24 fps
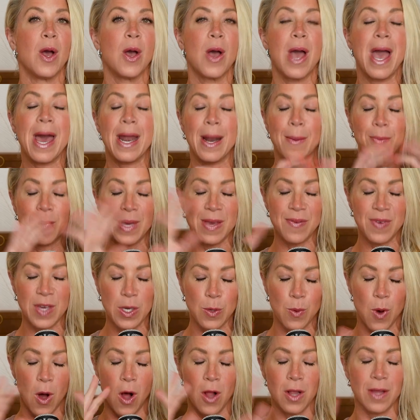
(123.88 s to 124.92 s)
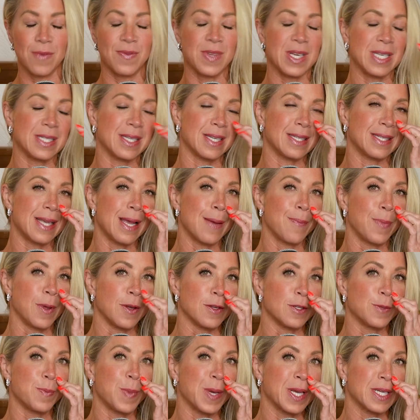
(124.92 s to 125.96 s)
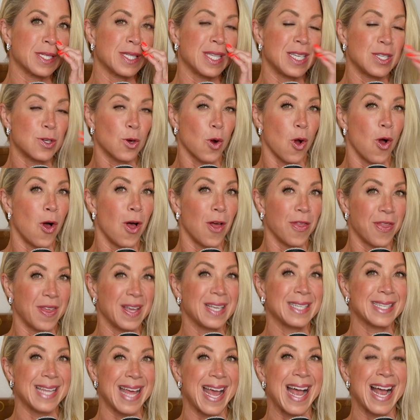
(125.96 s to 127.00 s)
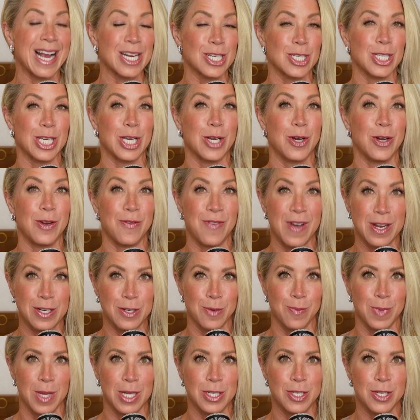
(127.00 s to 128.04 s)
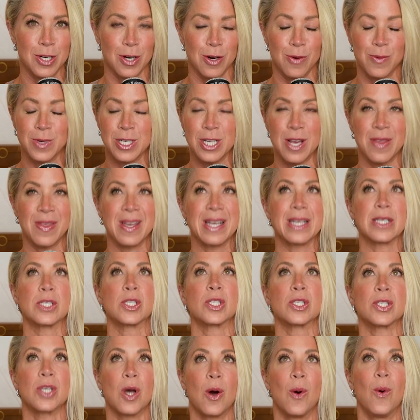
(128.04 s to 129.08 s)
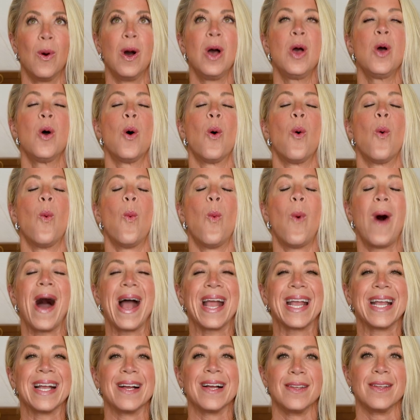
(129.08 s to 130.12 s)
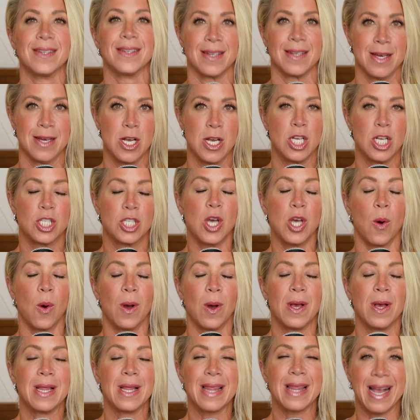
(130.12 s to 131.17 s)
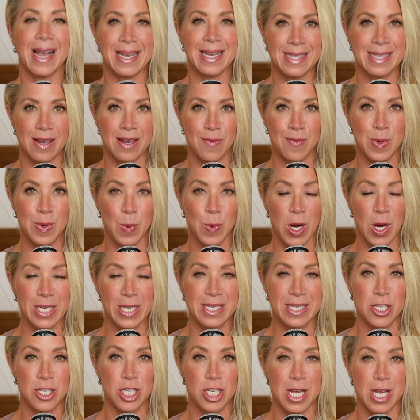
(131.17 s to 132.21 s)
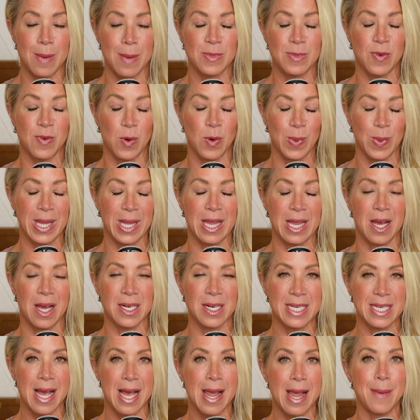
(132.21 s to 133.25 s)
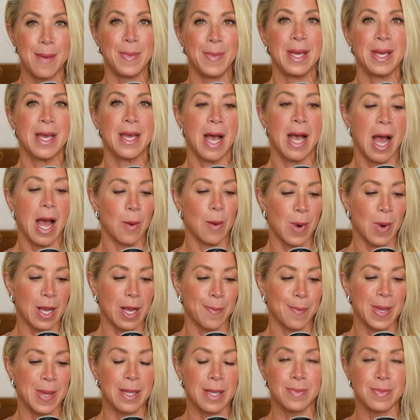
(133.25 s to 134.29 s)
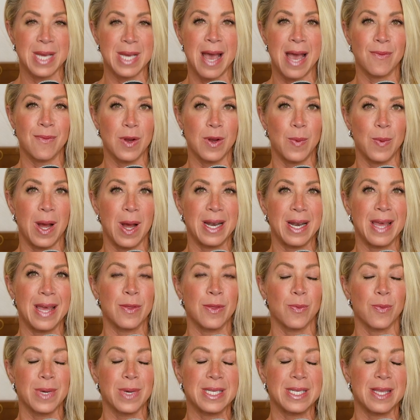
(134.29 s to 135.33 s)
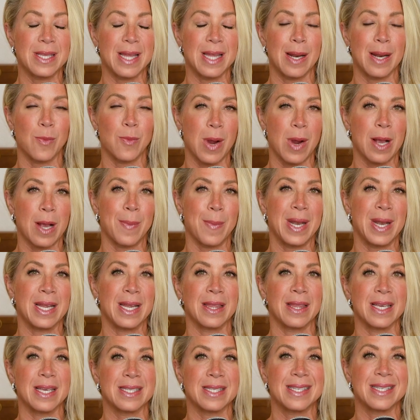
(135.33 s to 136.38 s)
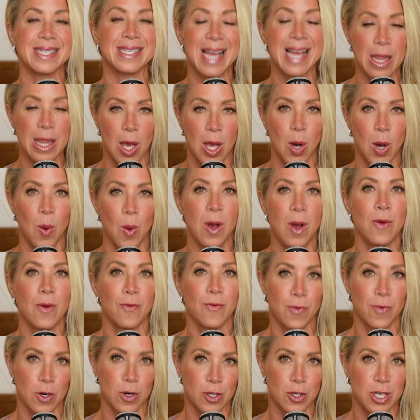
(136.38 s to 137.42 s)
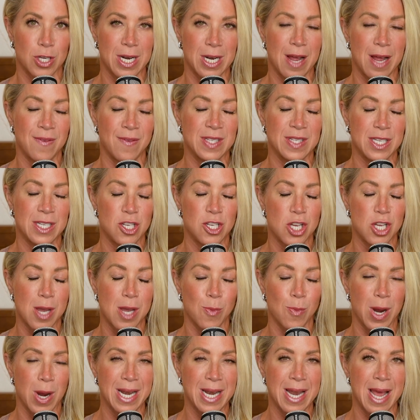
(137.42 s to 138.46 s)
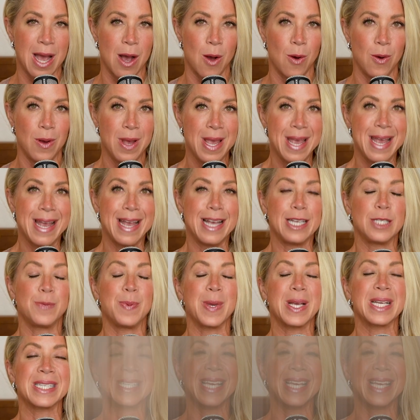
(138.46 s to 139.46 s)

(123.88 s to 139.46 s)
And I'm giving you all of these examples because these are all things that actually could affect your blood sugar, which I think is so wild. So, like I said, I've been wearing CGMs for a really long time. I recommend them to everyone. And the reason that I'm recommending the Stello version of a CGM right now is because it